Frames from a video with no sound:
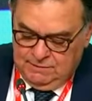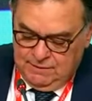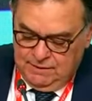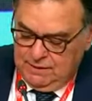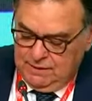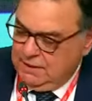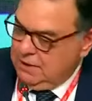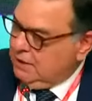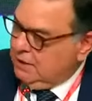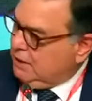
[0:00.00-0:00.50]

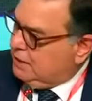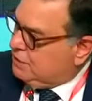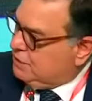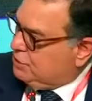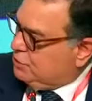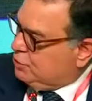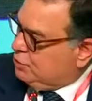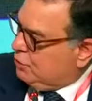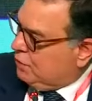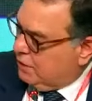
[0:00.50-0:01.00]

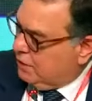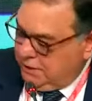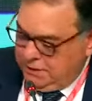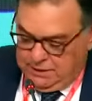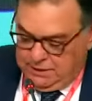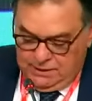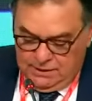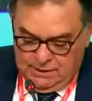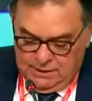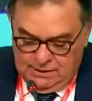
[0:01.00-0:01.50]
Tuarena,
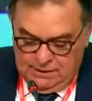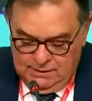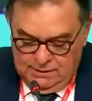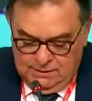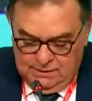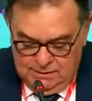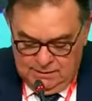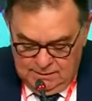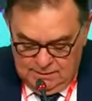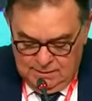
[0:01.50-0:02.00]

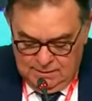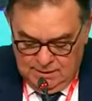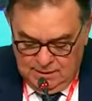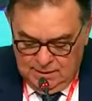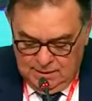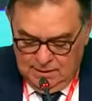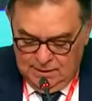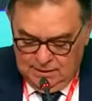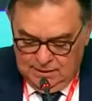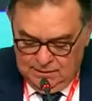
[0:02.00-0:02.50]

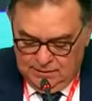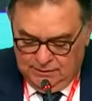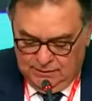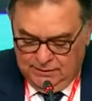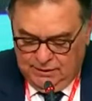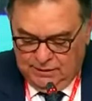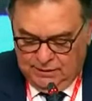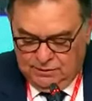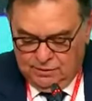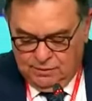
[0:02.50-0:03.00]
Director of
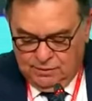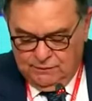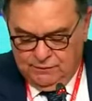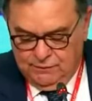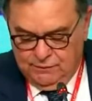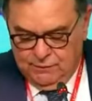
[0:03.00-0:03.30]
UNESCO